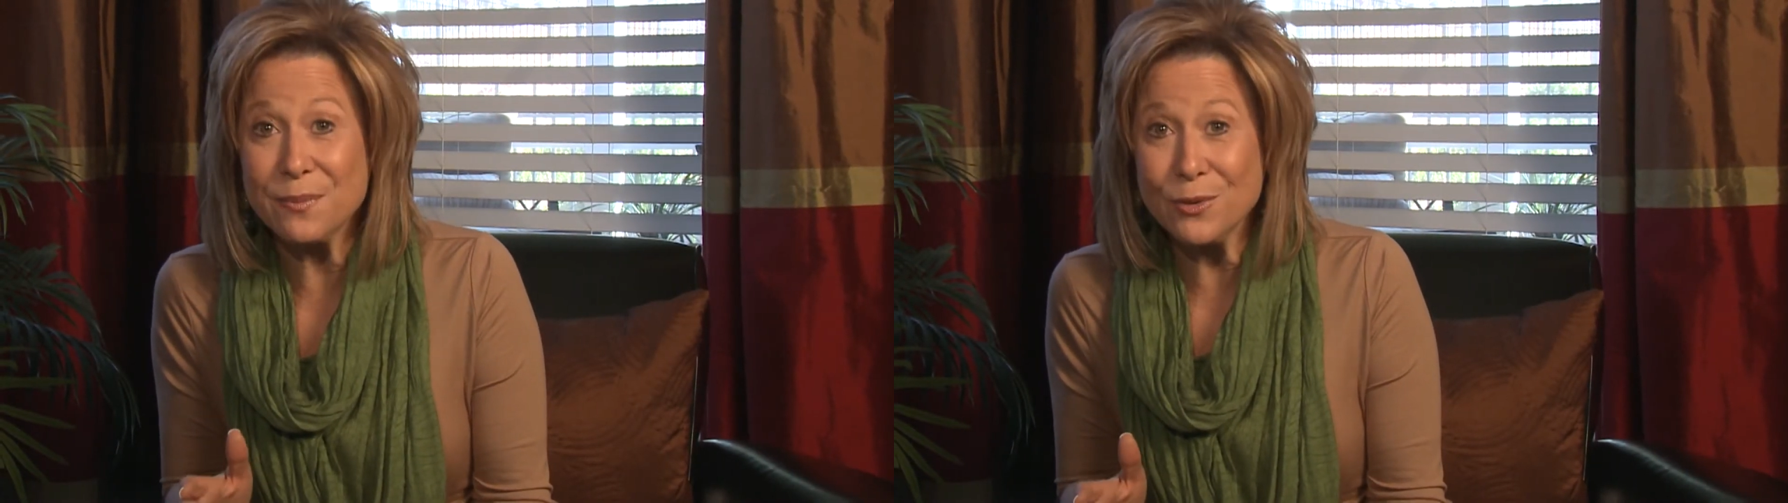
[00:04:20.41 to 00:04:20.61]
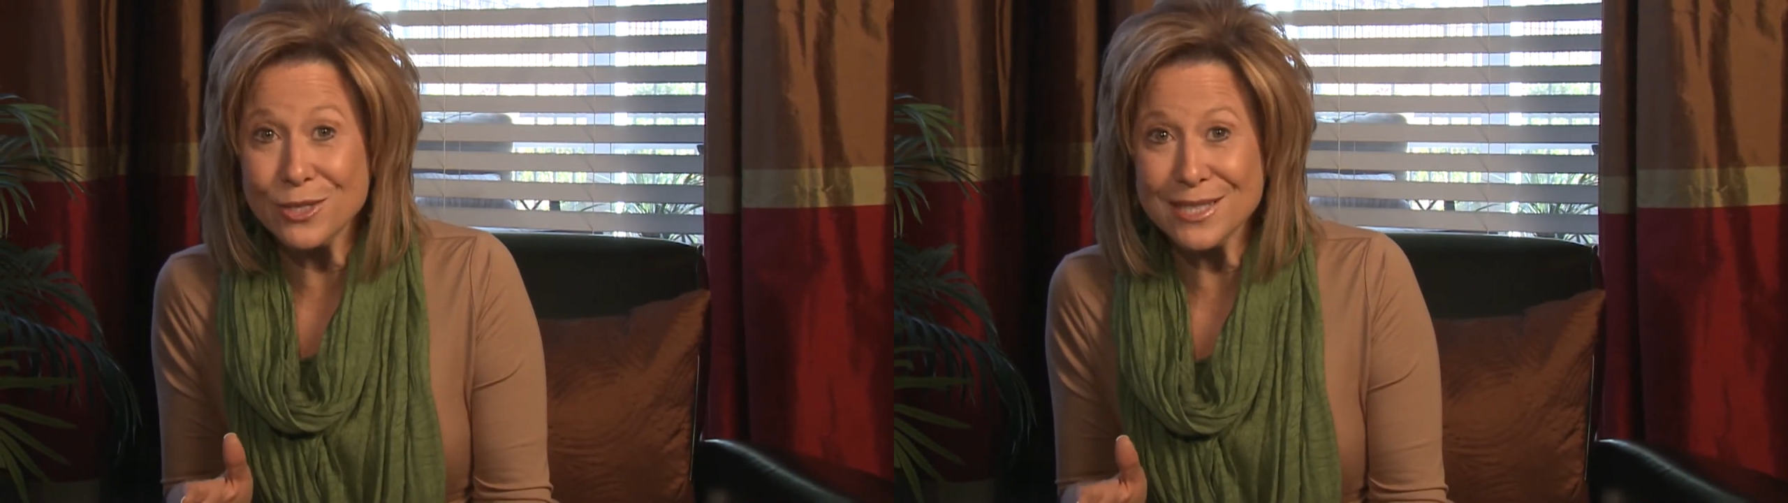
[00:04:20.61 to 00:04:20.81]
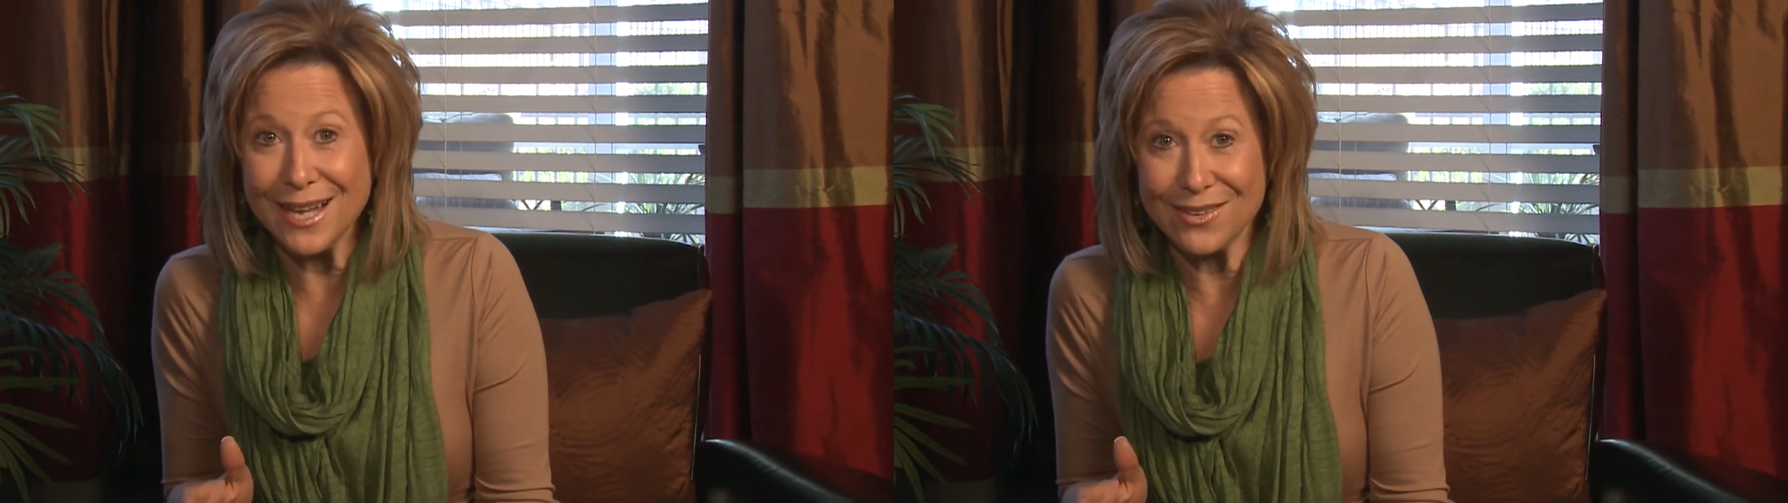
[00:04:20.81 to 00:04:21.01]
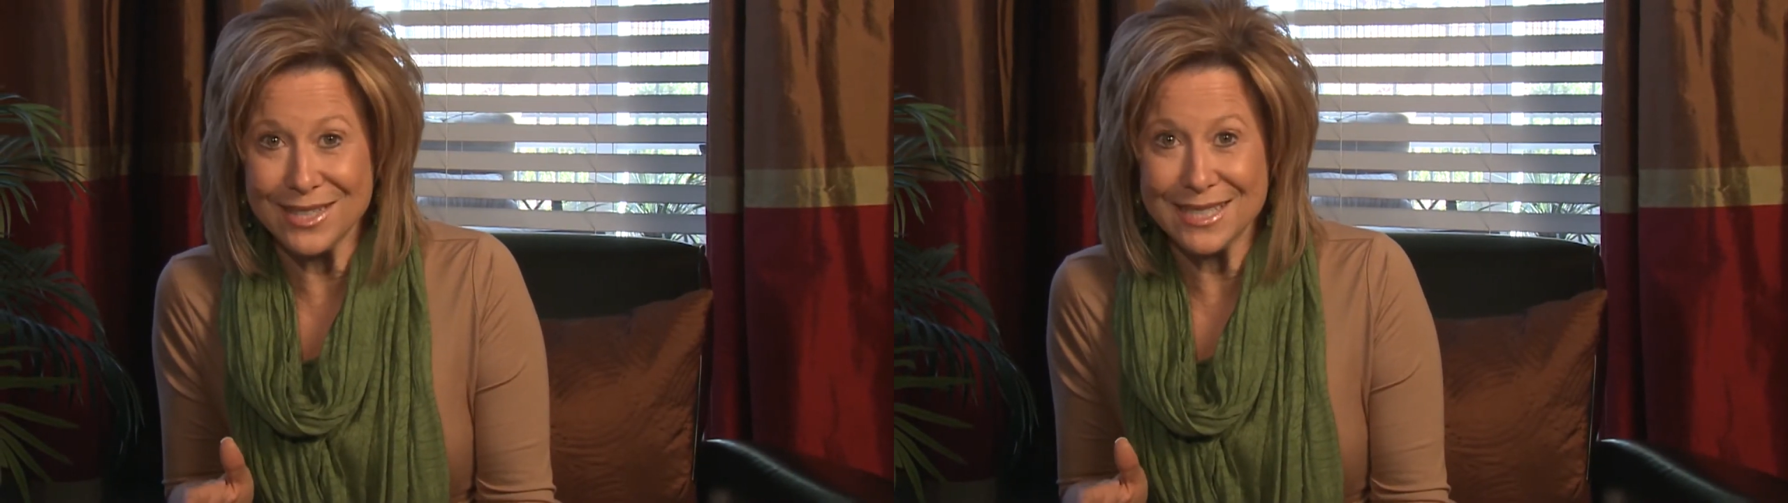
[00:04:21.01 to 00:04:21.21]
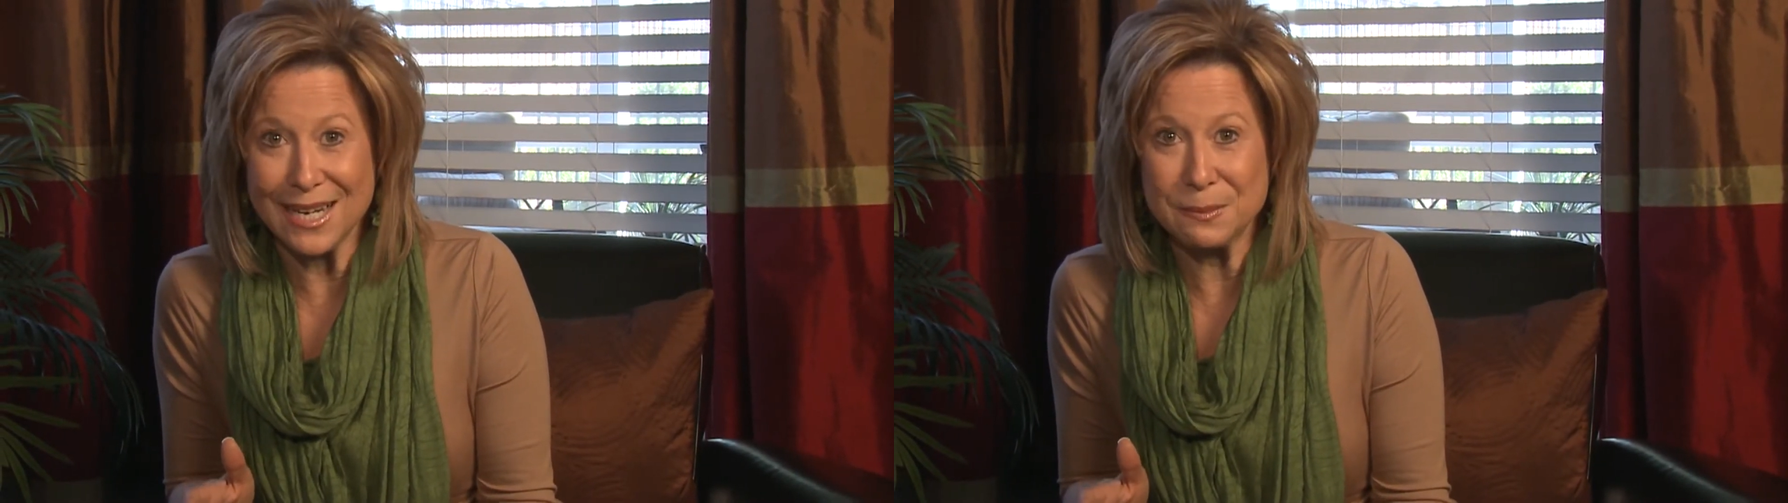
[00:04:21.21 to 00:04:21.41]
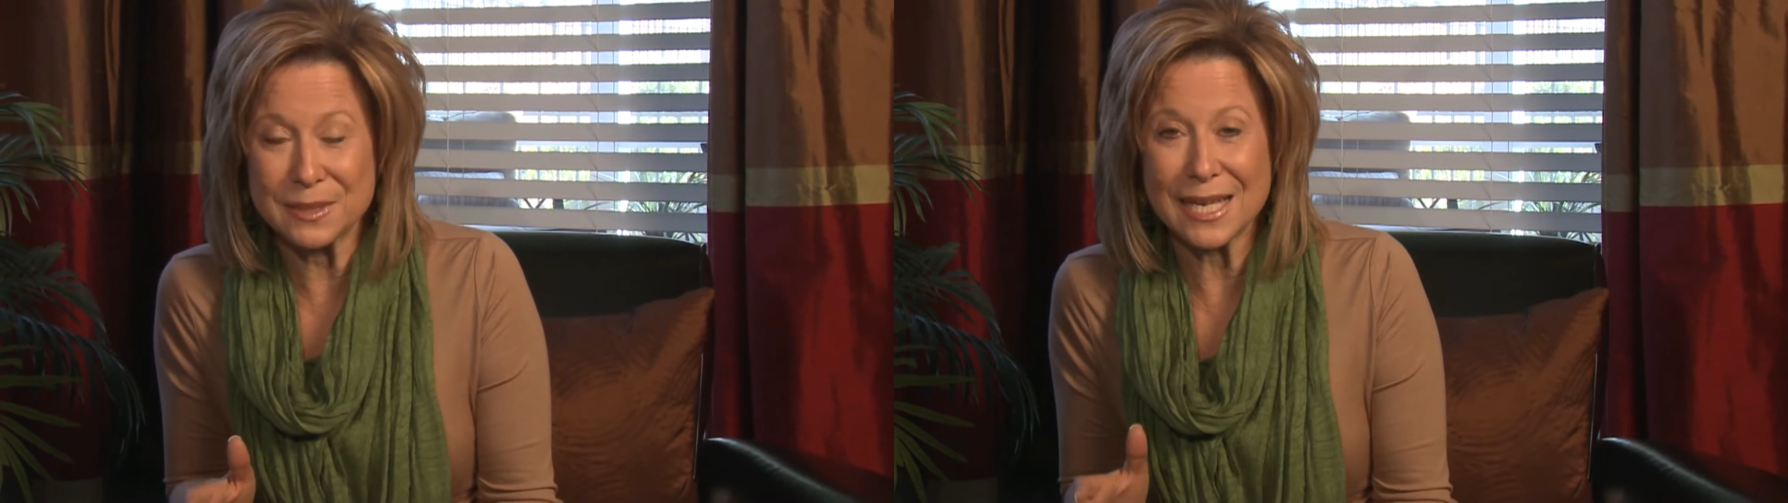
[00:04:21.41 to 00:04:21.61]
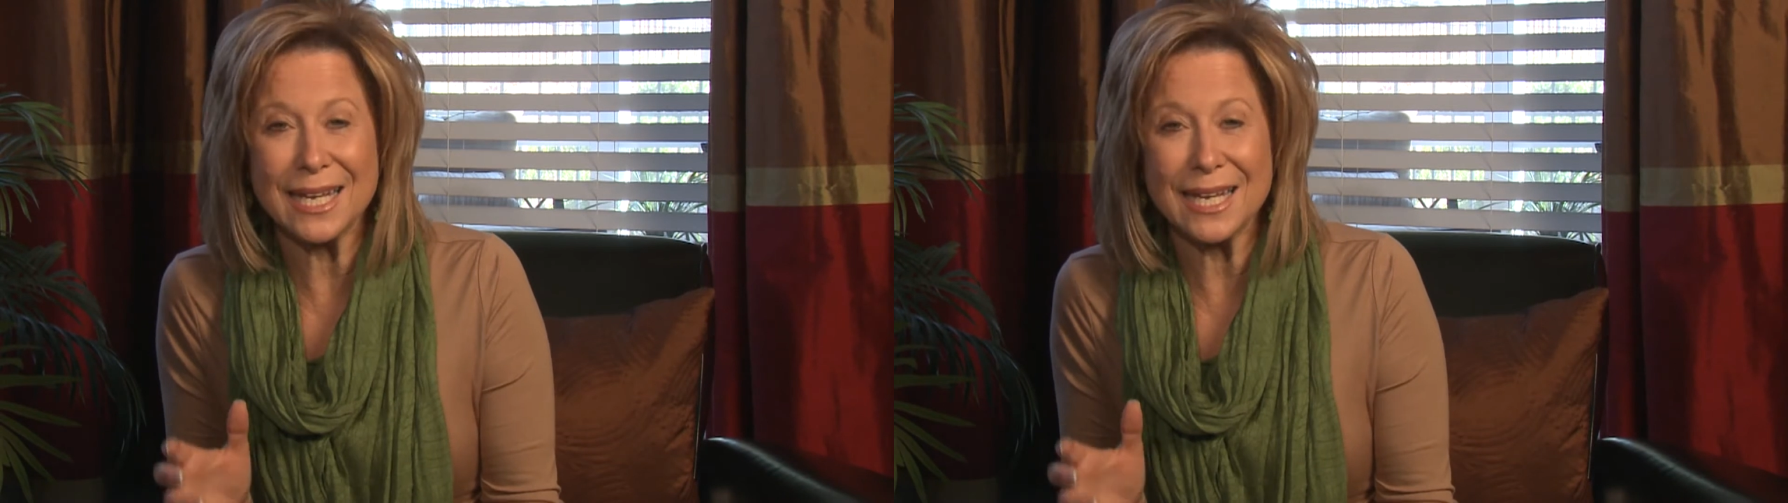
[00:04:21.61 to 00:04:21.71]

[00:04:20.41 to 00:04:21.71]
the personality types